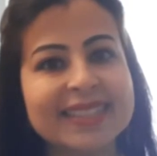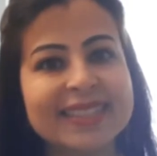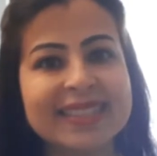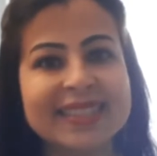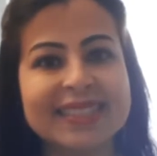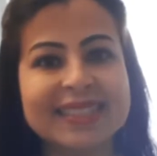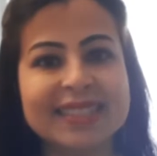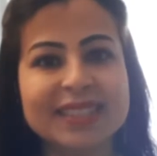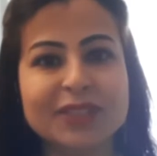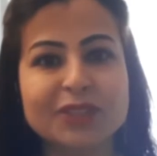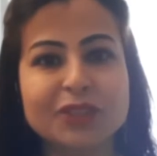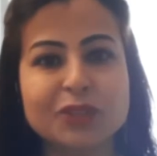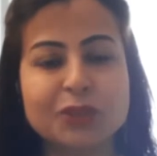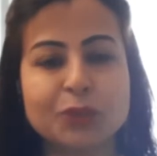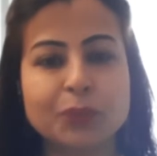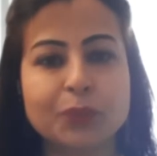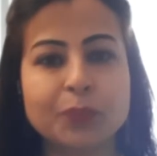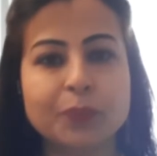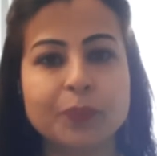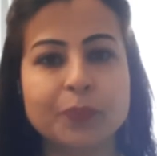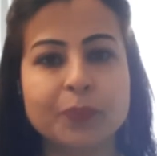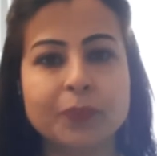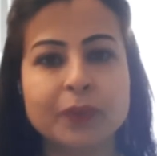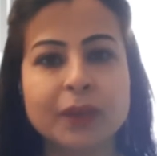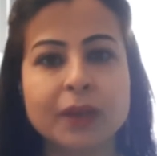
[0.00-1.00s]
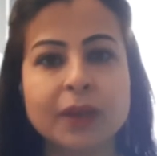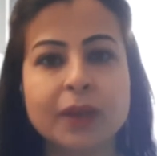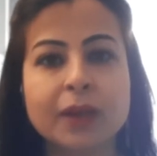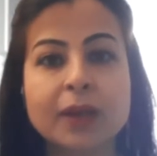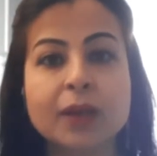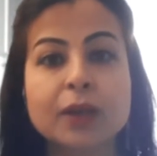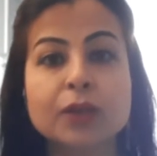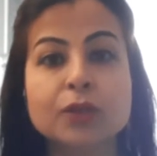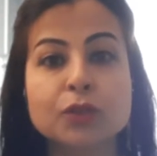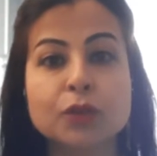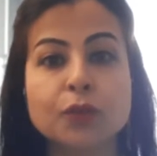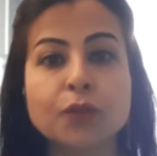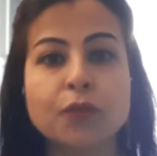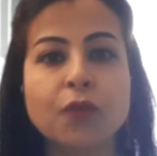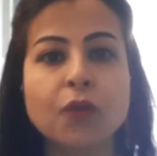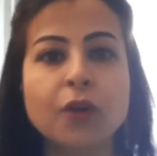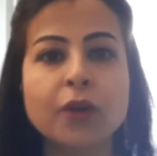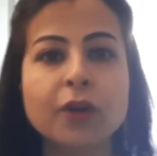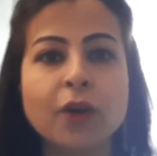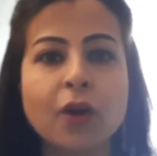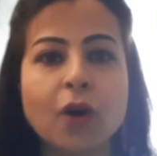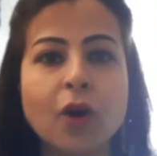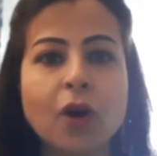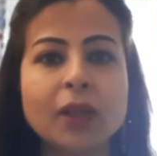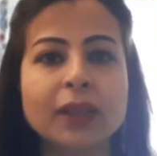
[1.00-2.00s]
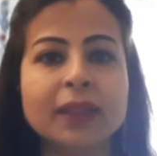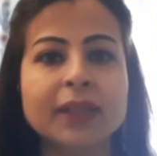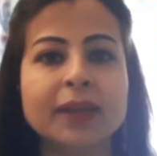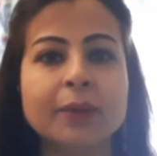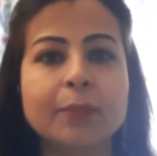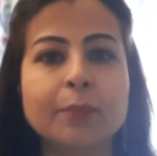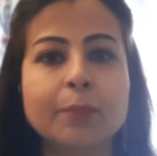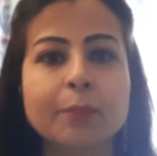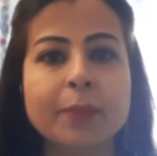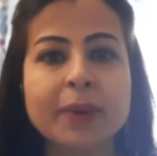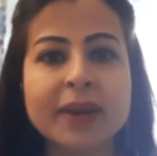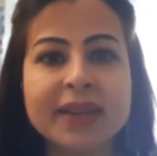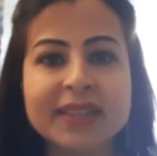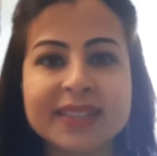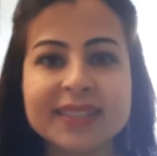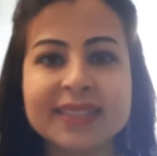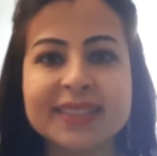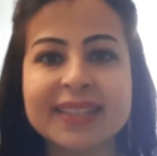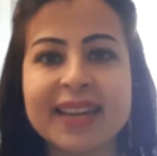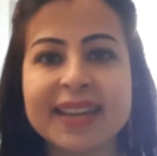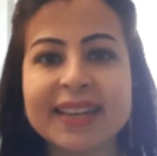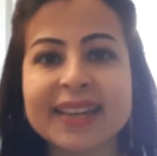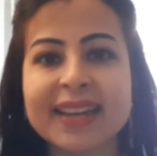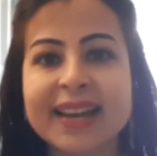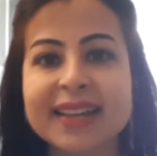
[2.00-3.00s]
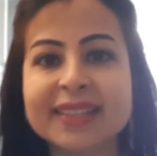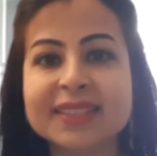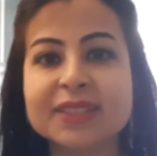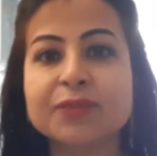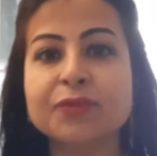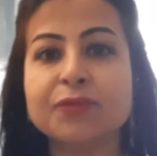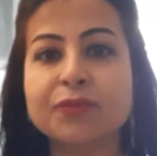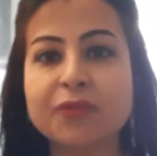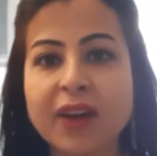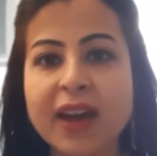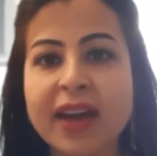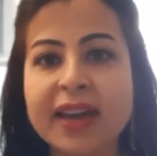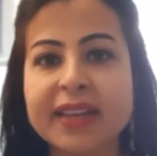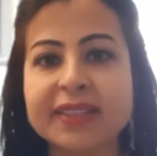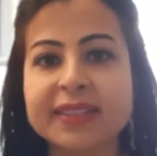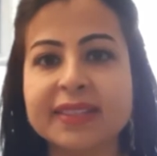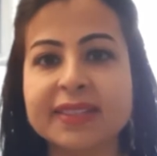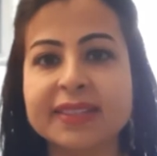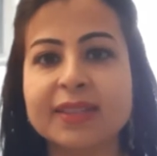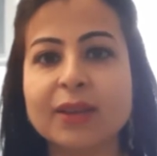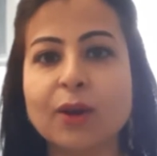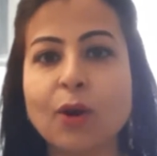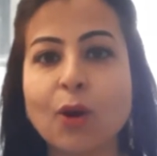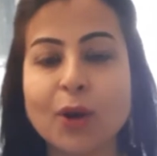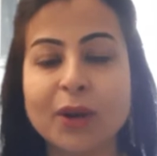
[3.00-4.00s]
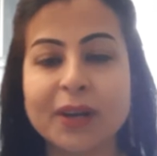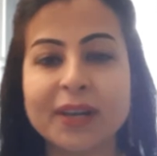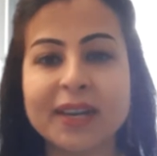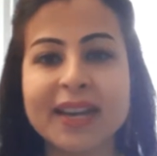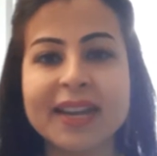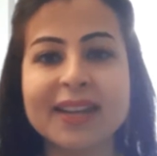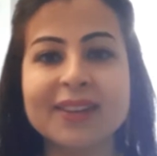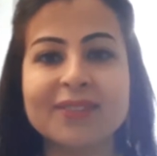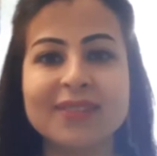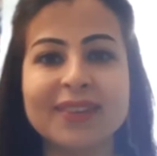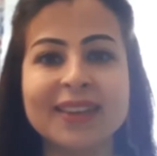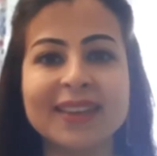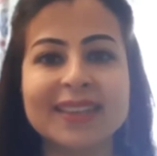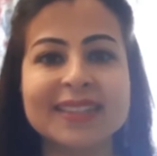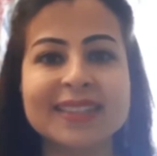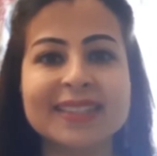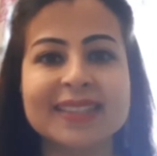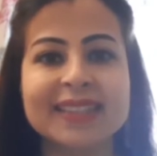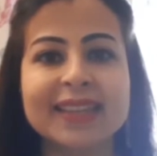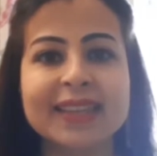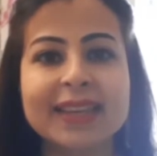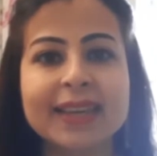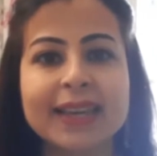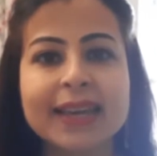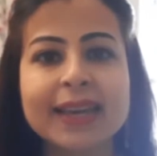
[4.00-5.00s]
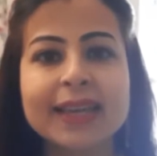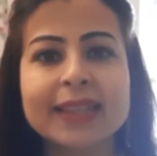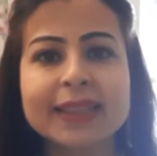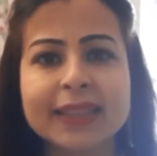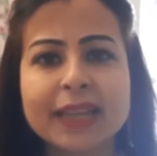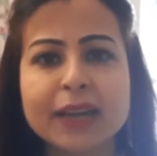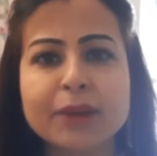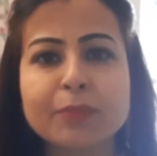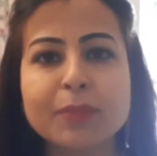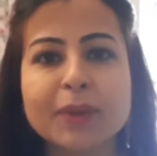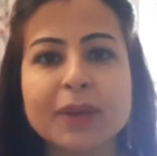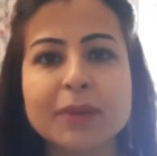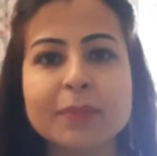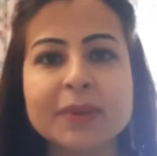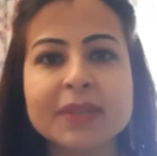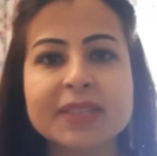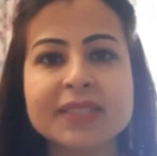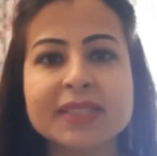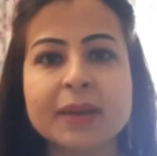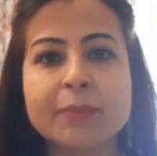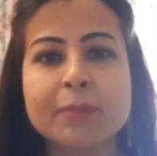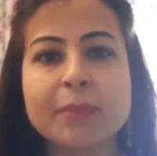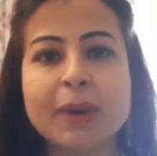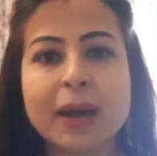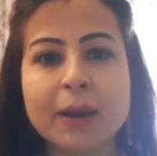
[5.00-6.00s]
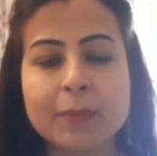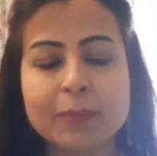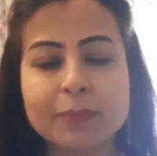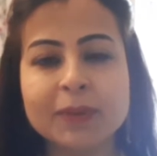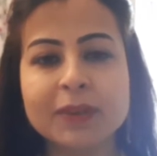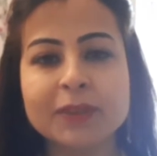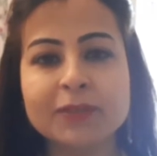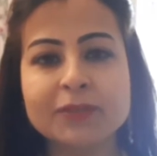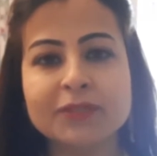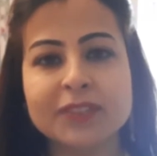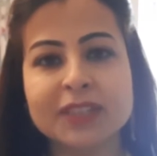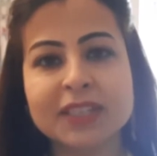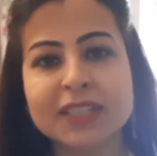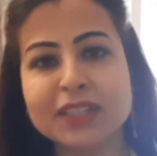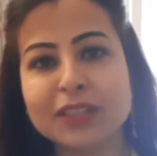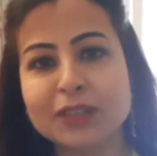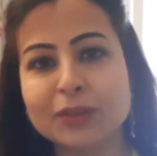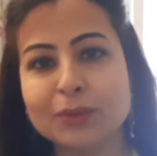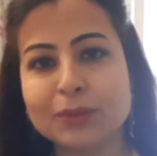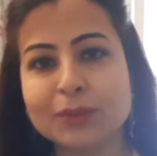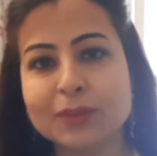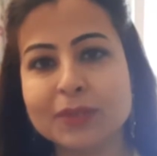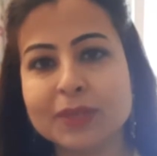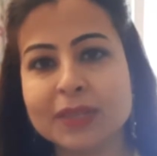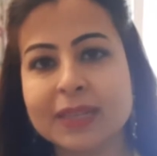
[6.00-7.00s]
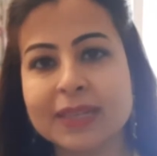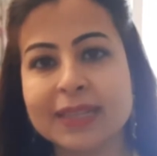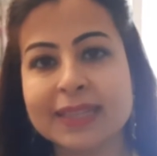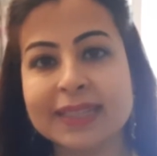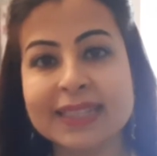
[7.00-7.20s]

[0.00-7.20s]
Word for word: Season 2. So for all the Better Than Us fans on Netflix, there may be some uplifting news.